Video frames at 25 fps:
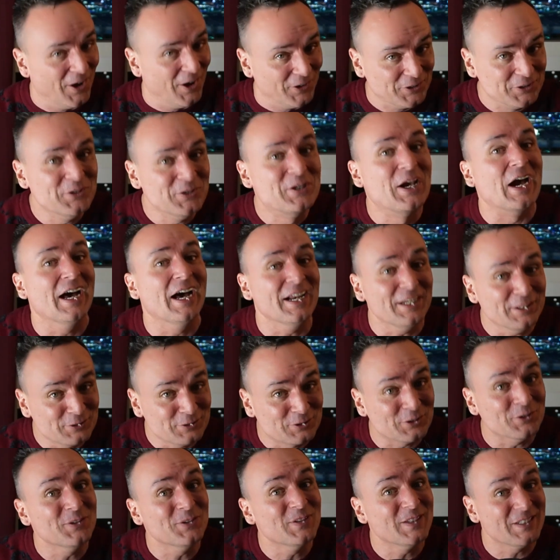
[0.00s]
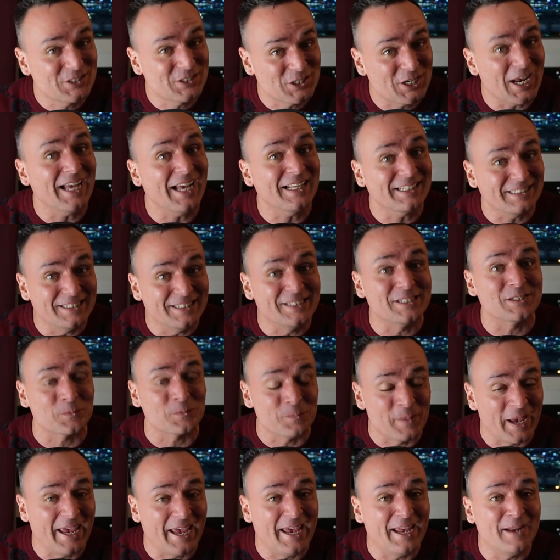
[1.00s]
You got to do the
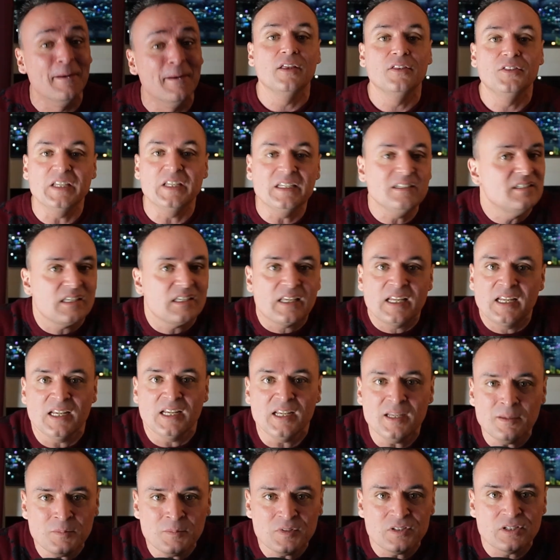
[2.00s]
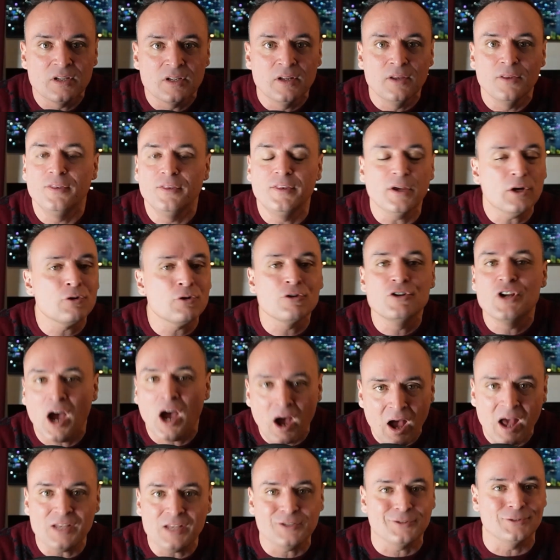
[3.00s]
checklist, man. These teams, they're
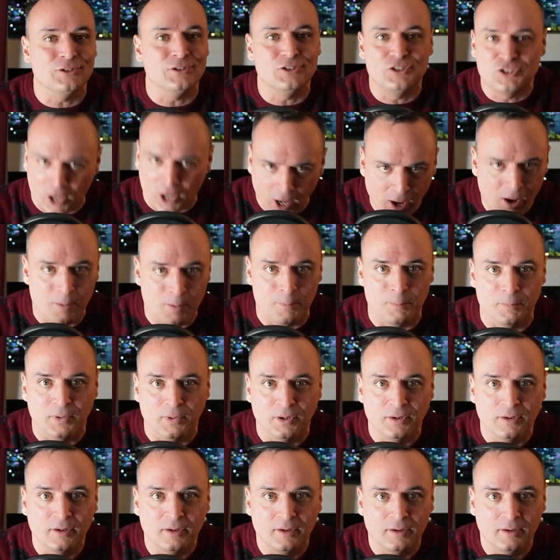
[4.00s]
not dumb.